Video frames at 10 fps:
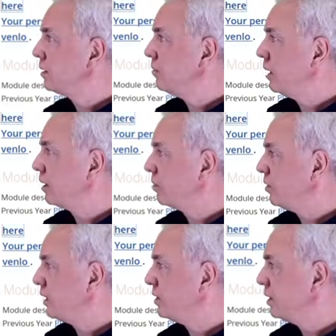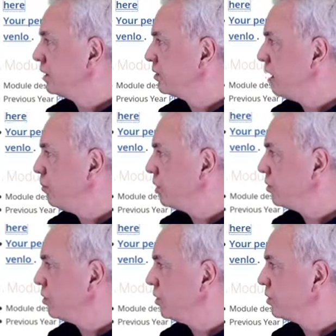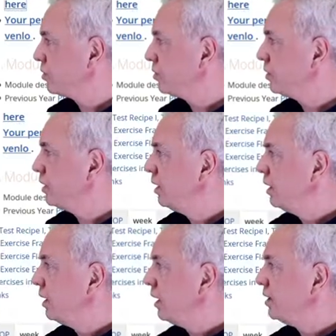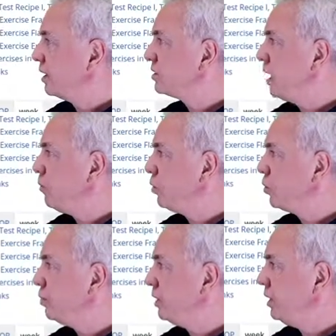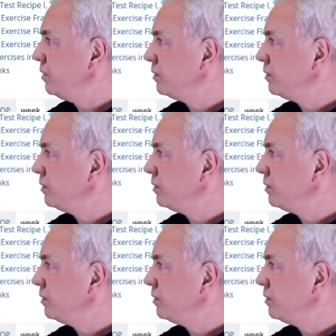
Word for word: I can find an example, of course. And the example would be